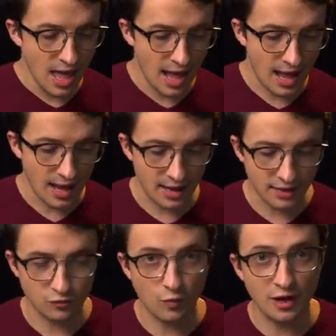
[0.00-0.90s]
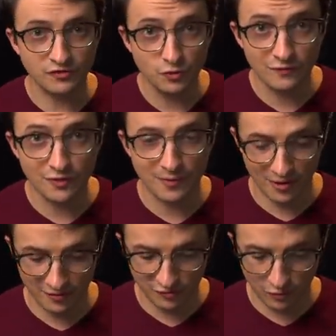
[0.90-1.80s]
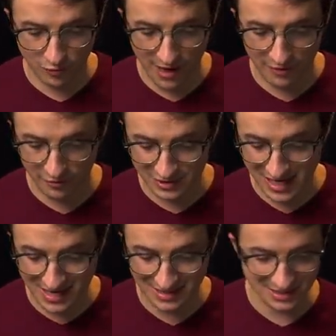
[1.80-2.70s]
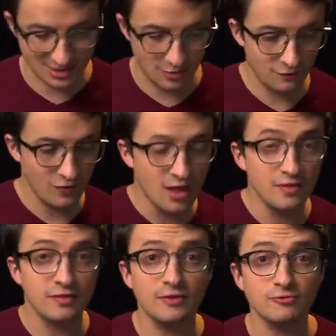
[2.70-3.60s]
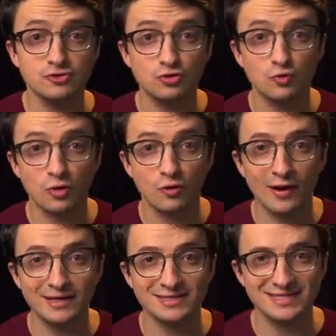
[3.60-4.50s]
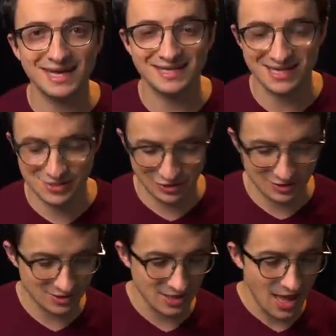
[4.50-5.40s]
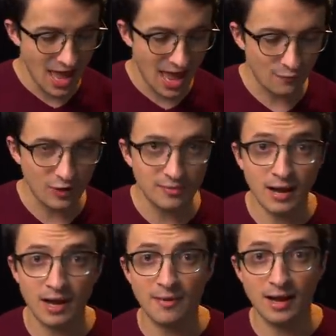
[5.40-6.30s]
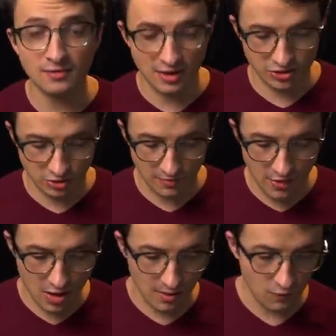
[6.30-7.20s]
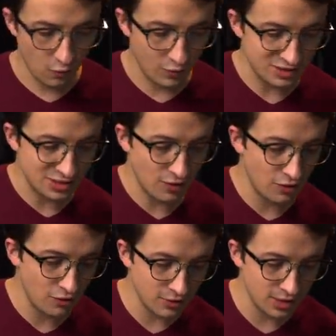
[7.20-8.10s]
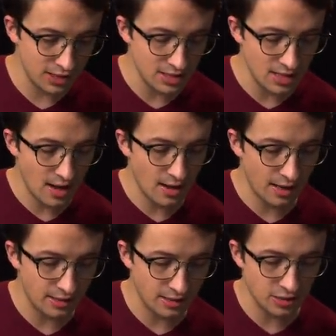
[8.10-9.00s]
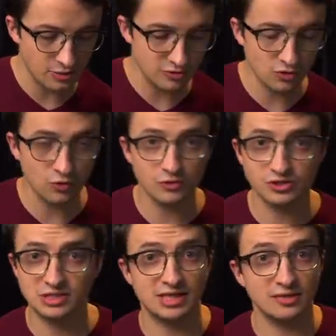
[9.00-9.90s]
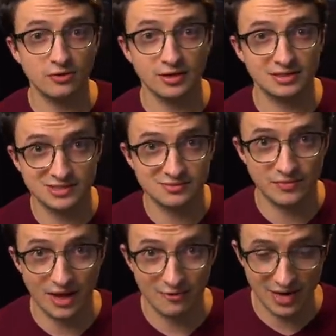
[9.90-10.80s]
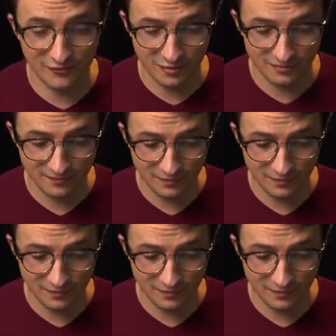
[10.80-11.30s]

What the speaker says: And while two of the parents were rather tentative, the other two were quite tenacious. And when my biological mom was 39 years old, she said, look, it's now or never.